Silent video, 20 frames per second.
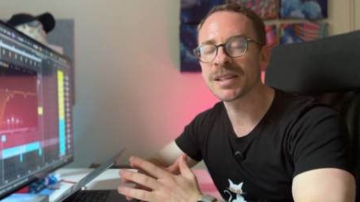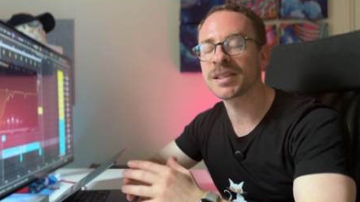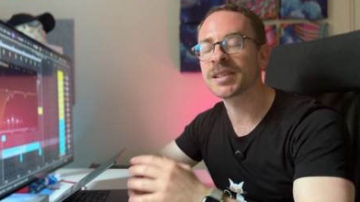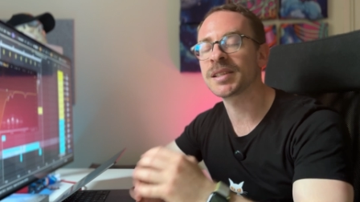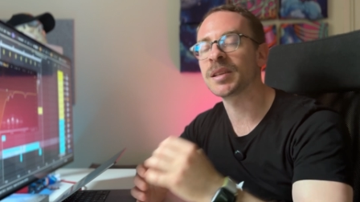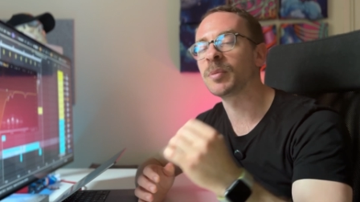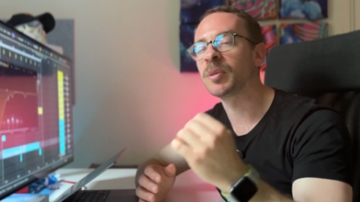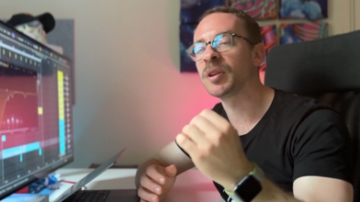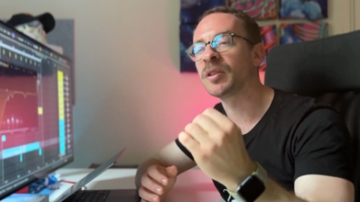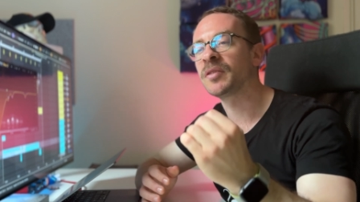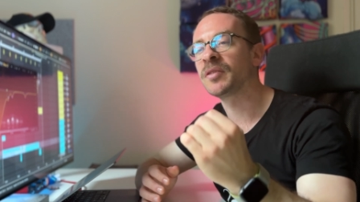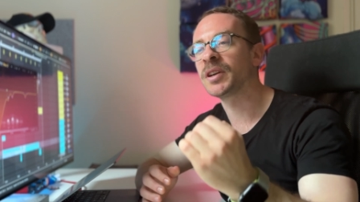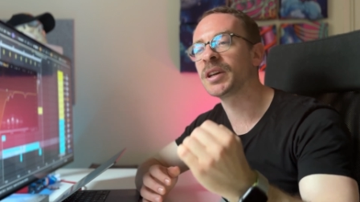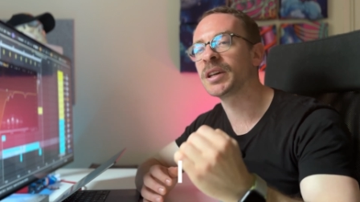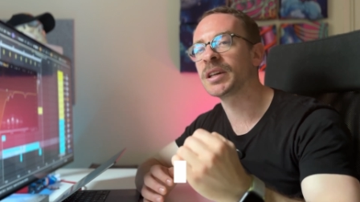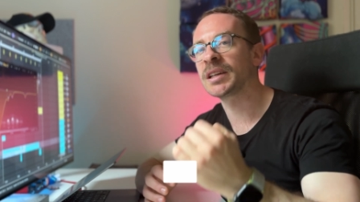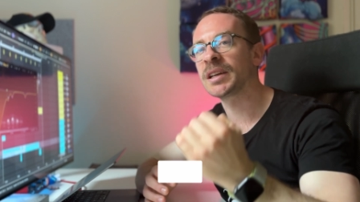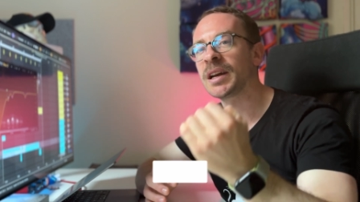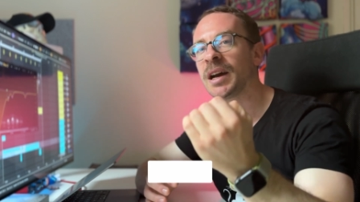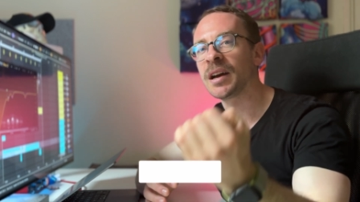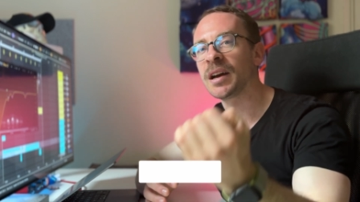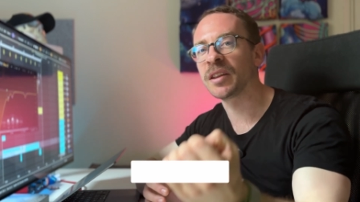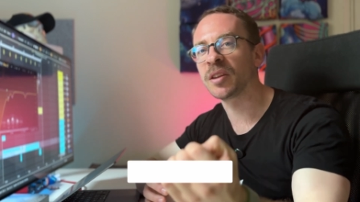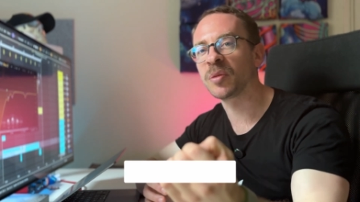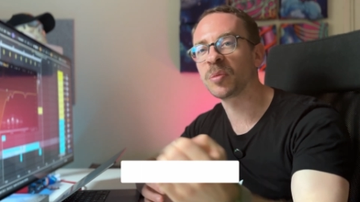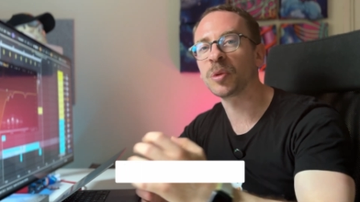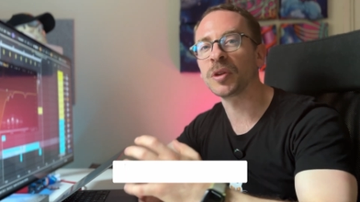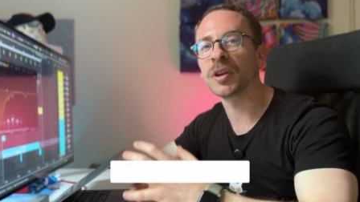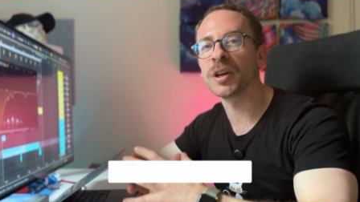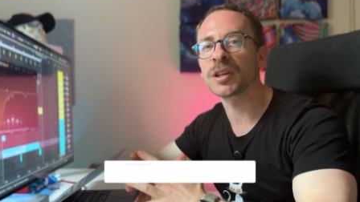simplifying other
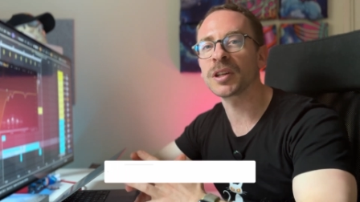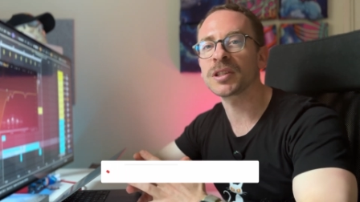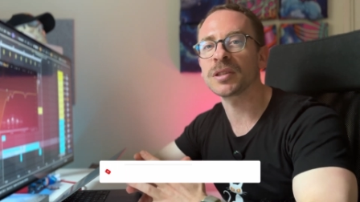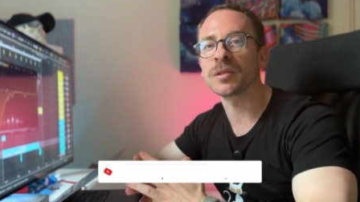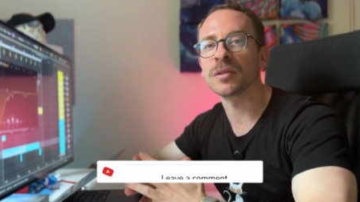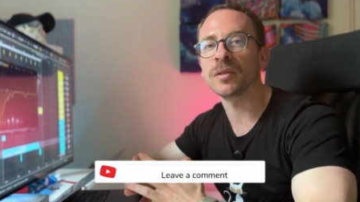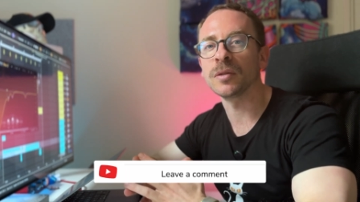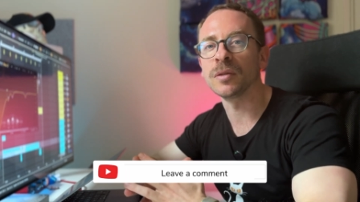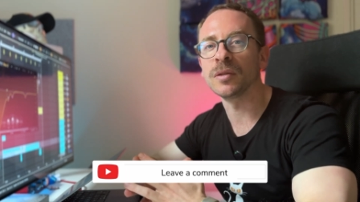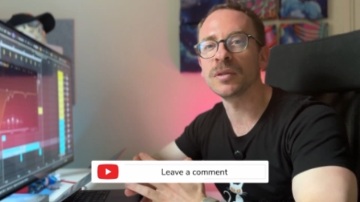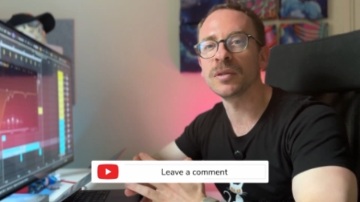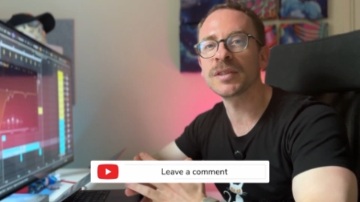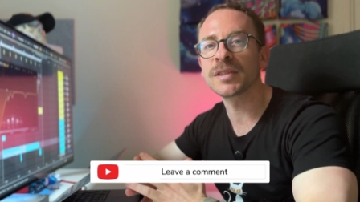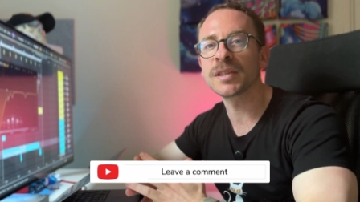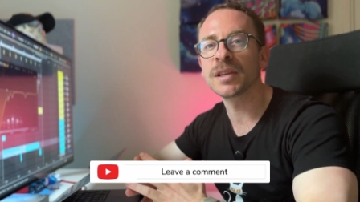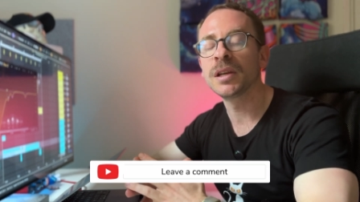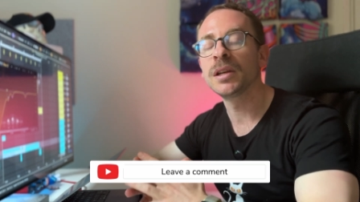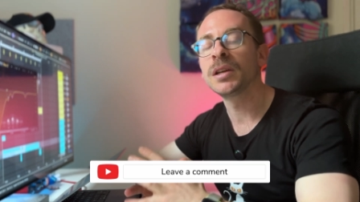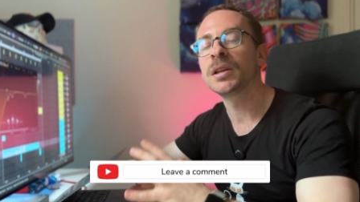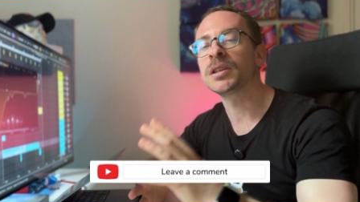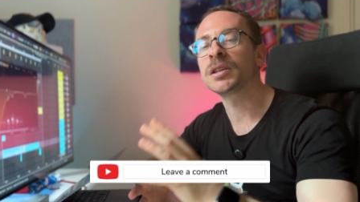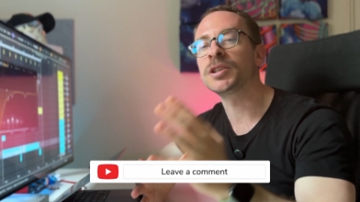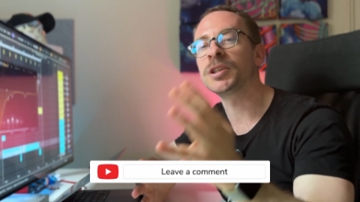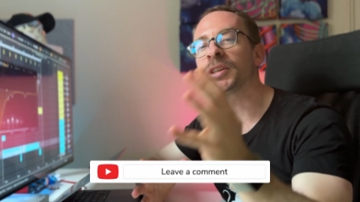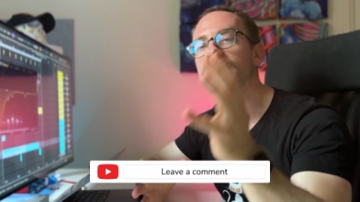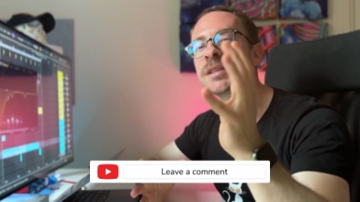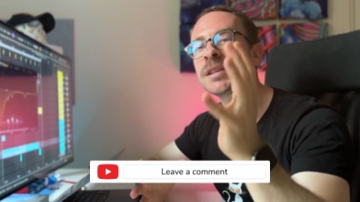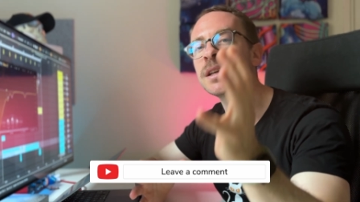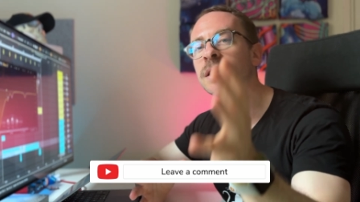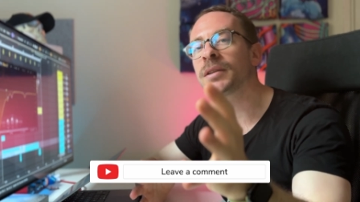production tools?
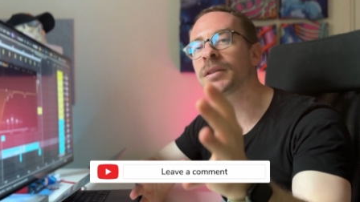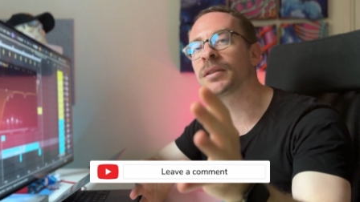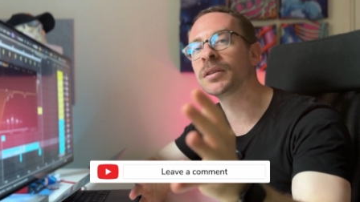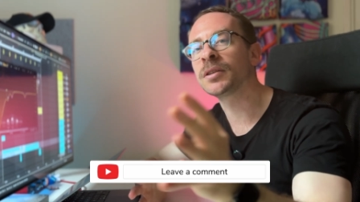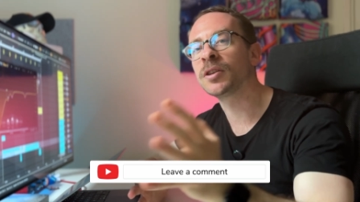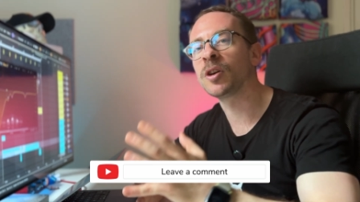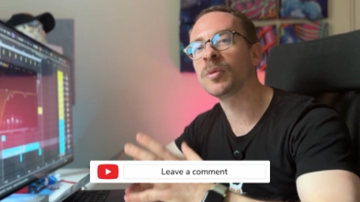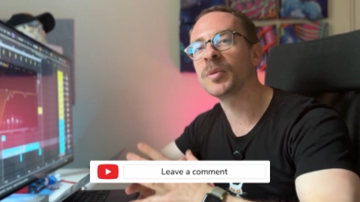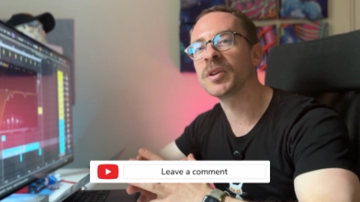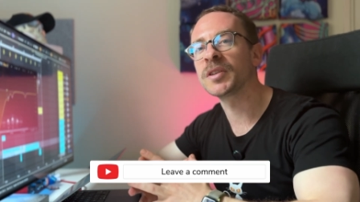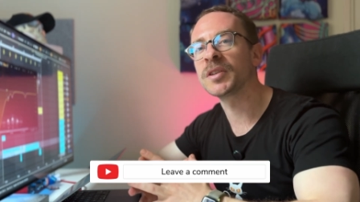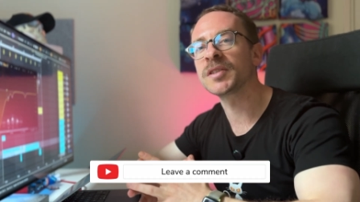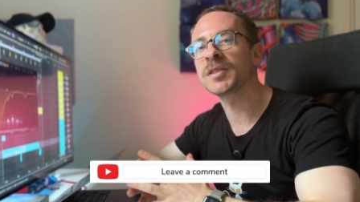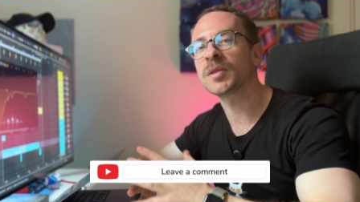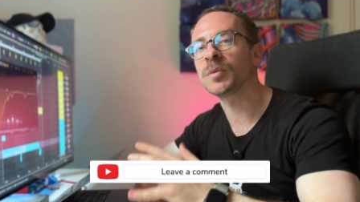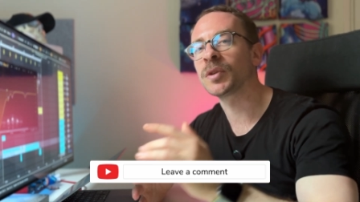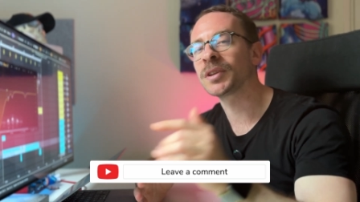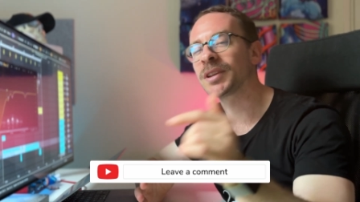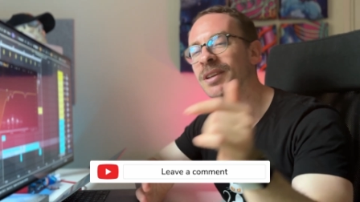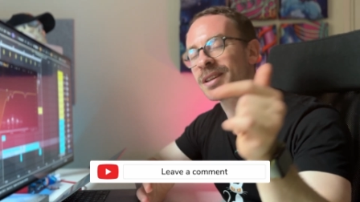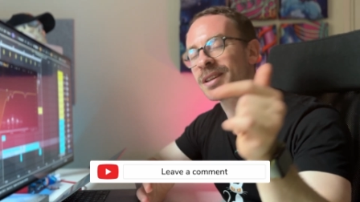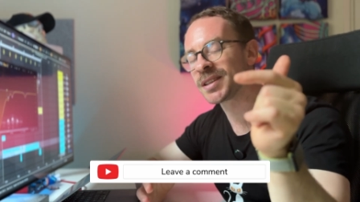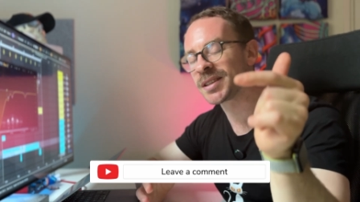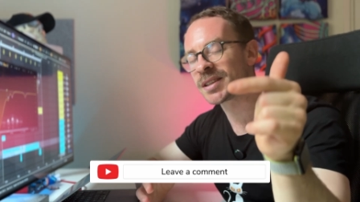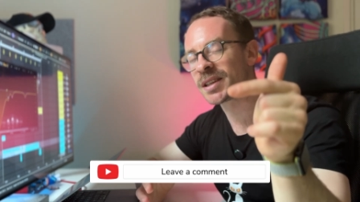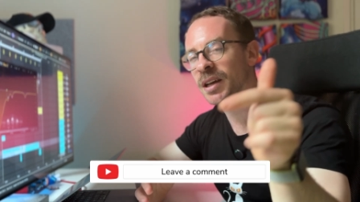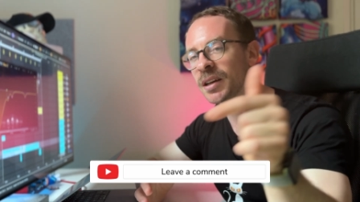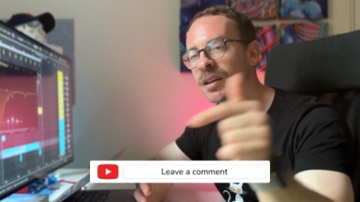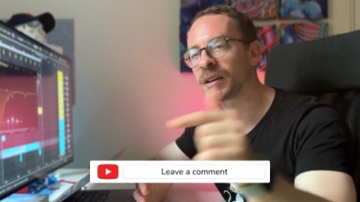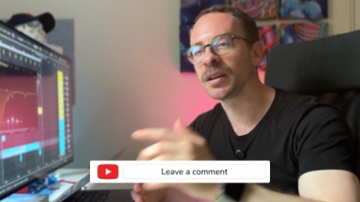Just say in the comments what
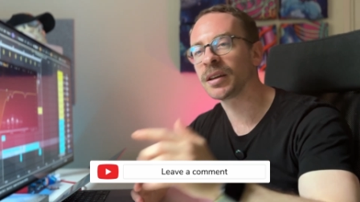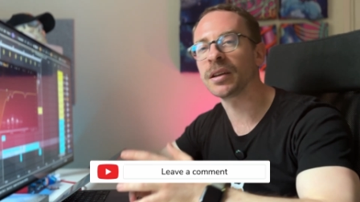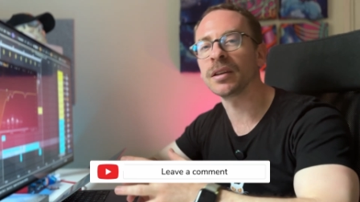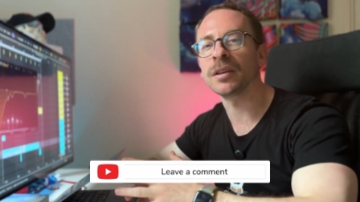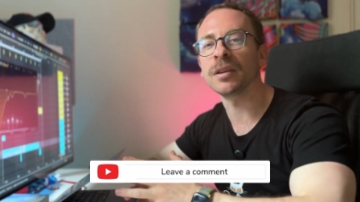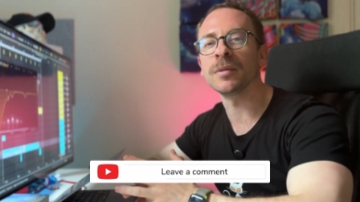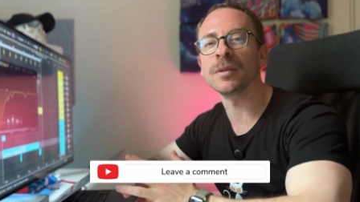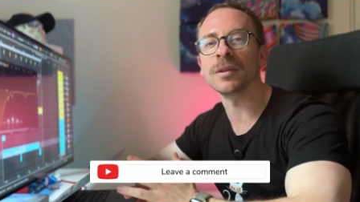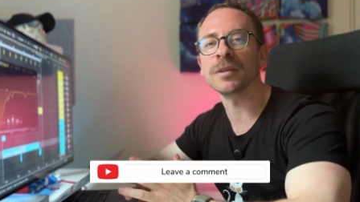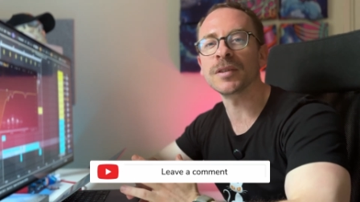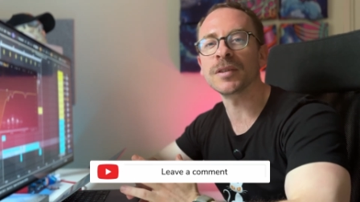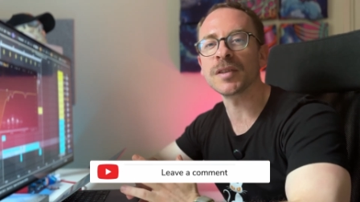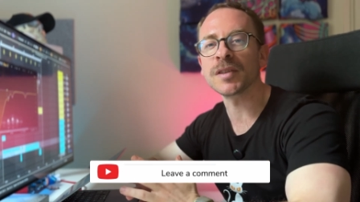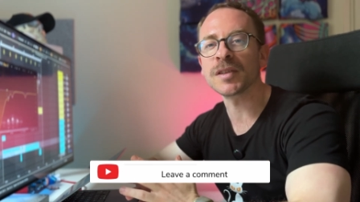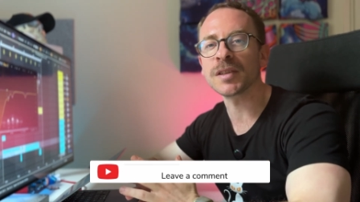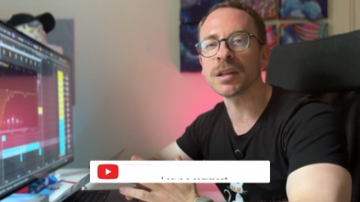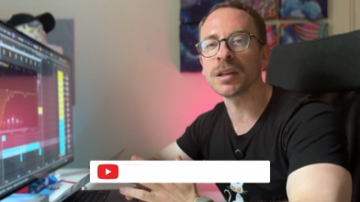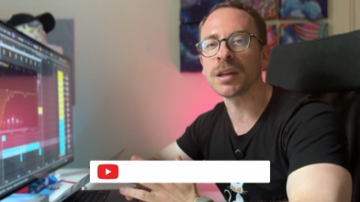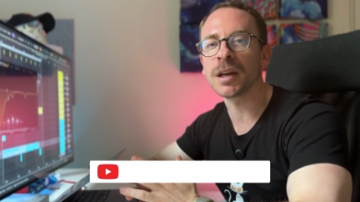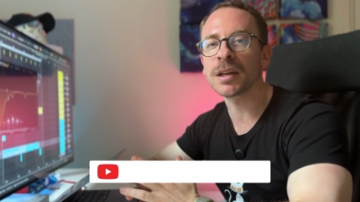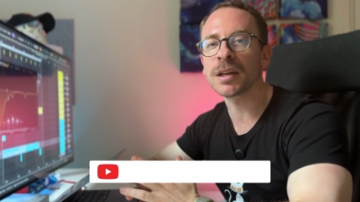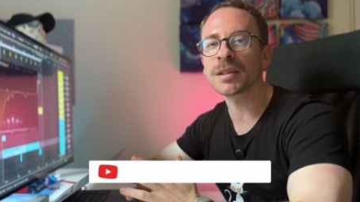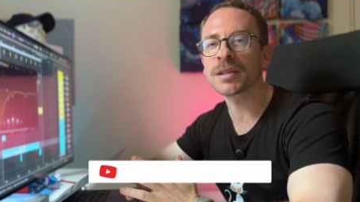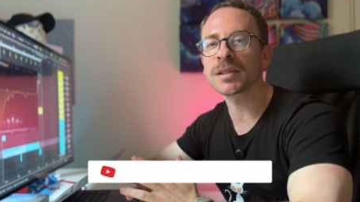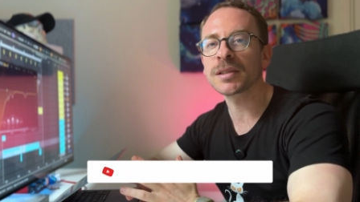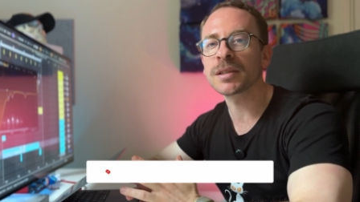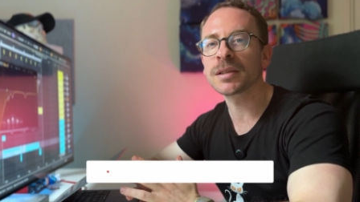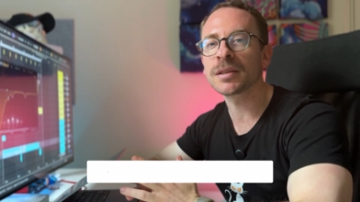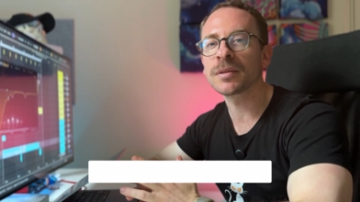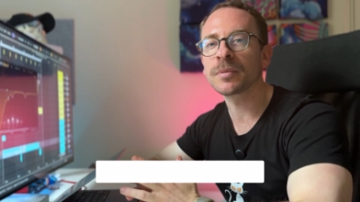exactly you want to see
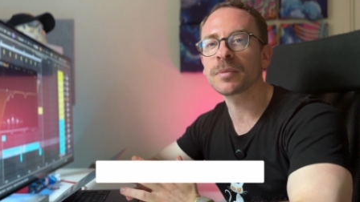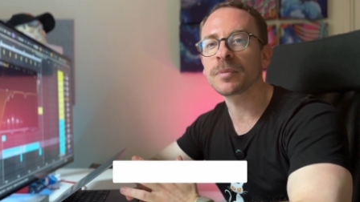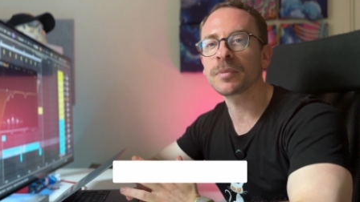next.